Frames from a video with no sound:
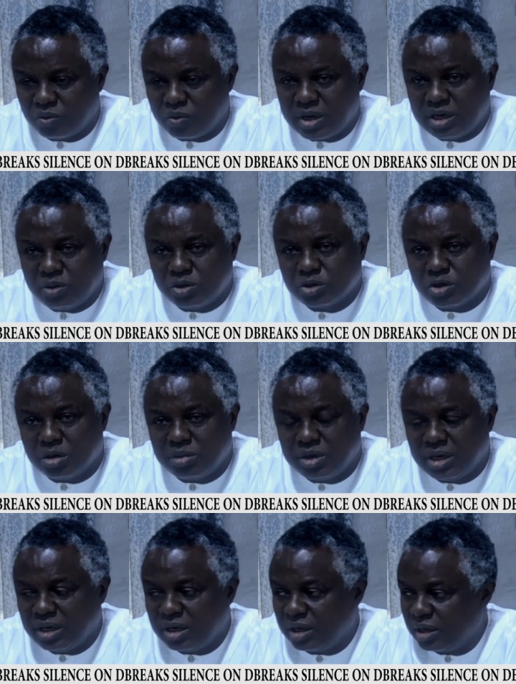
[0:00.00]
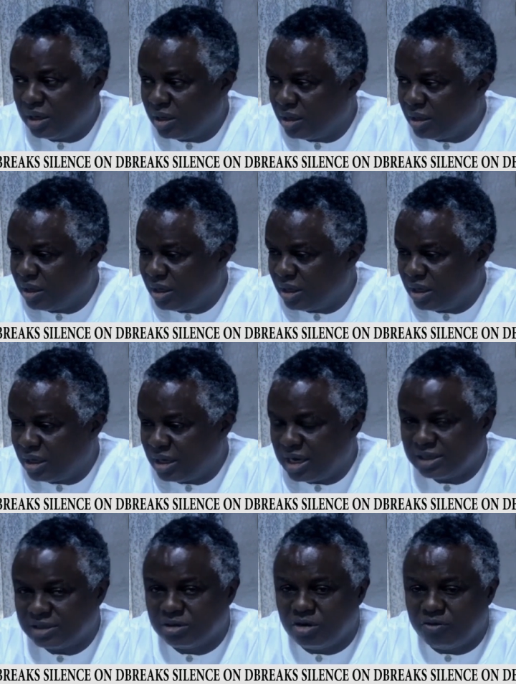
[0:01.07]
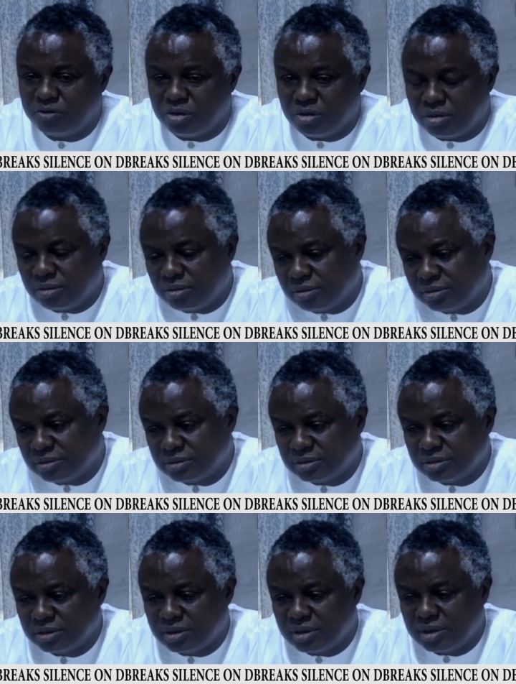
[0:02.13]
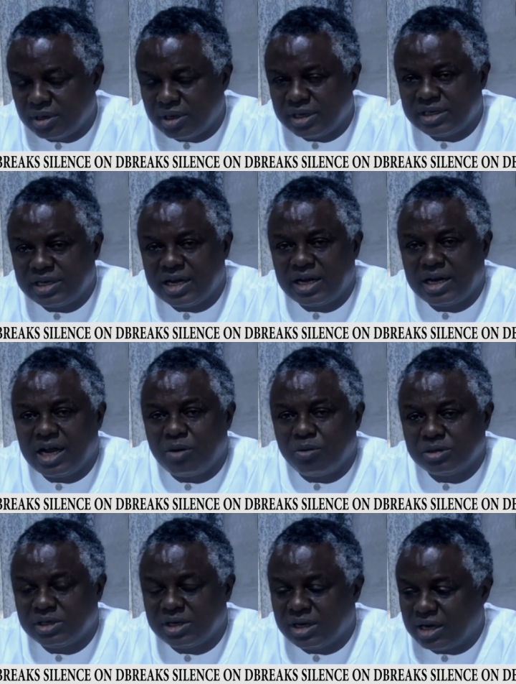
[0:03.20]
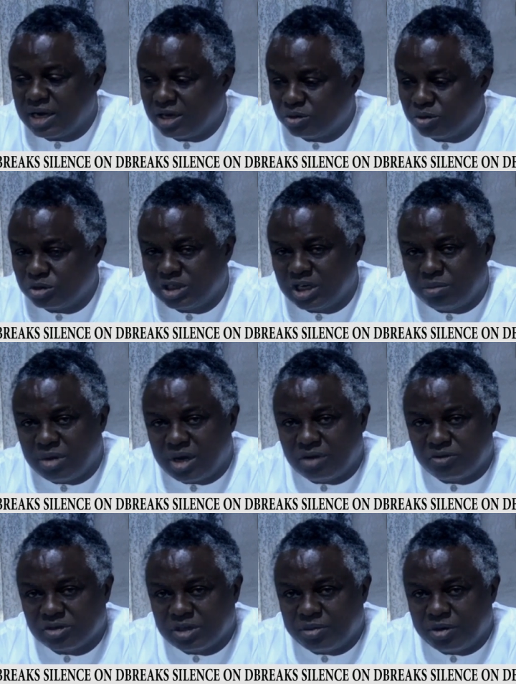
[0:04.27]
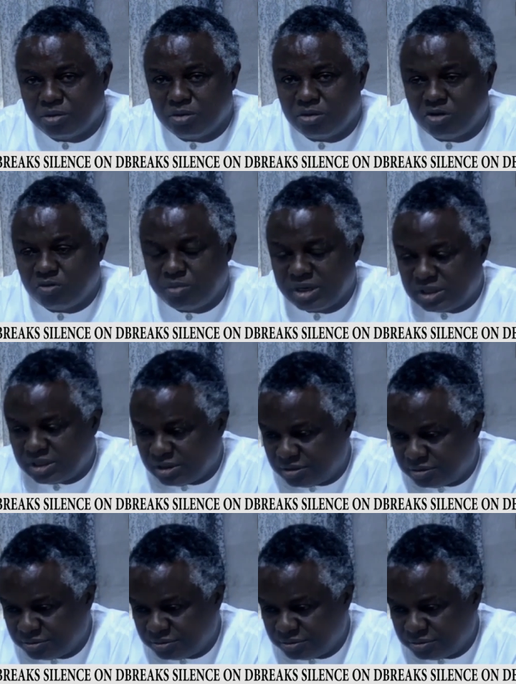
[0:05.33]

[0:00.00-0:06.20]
when he was coming in as governor, then I was the council chairman for Sapele local government.